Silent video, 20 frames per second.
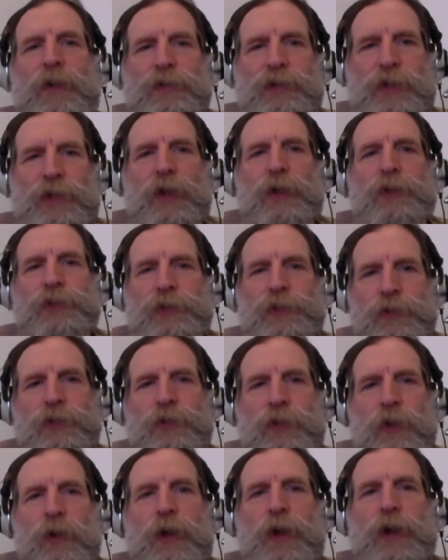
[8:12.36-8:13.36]
tells the
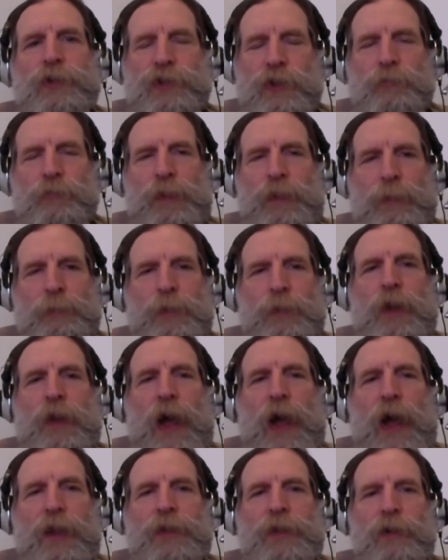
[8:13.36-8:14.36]
stories of people
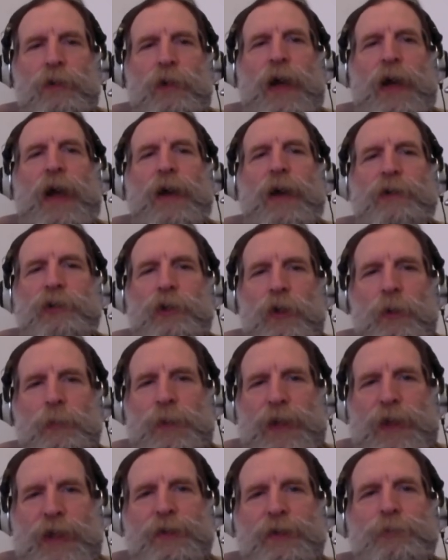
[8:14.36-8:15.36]
on the ground who are
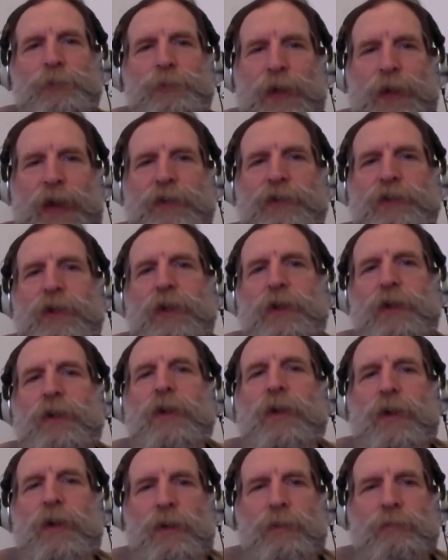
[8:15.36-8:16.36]
being affected
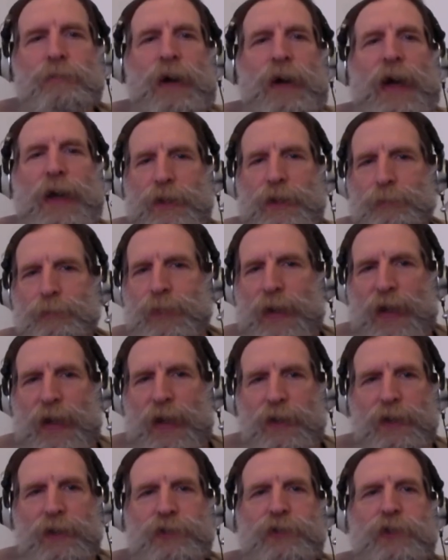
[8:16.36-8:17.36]
by the
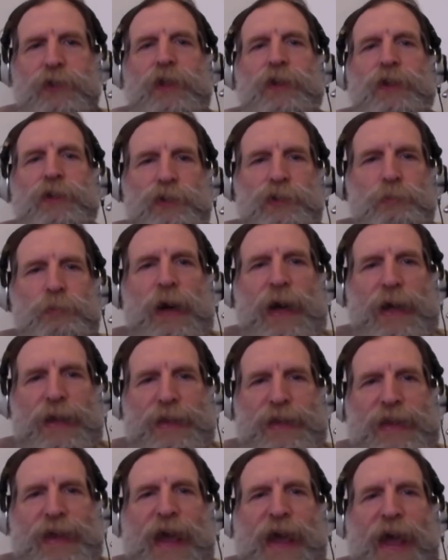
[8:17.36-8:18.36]
policies, by
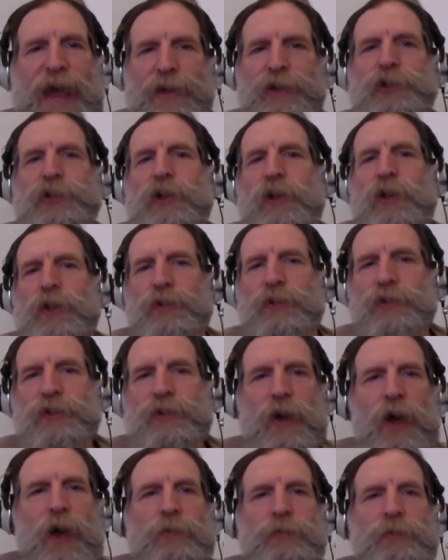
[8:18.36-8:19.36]
the actions
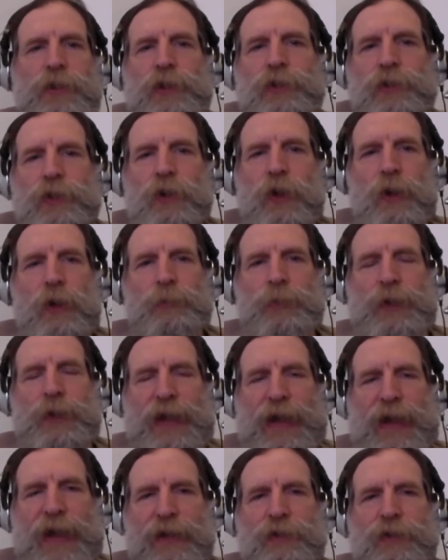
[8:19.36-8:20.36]
of these corporate
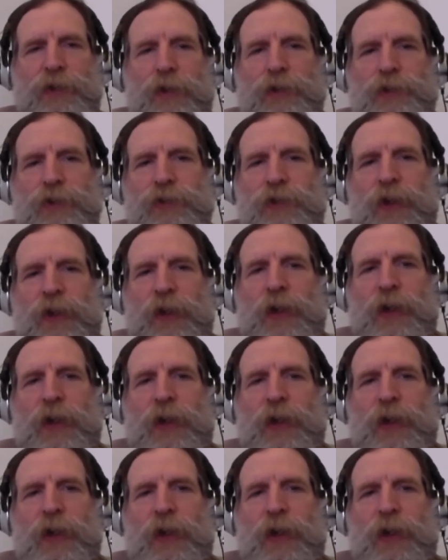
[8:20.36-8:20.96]
actors.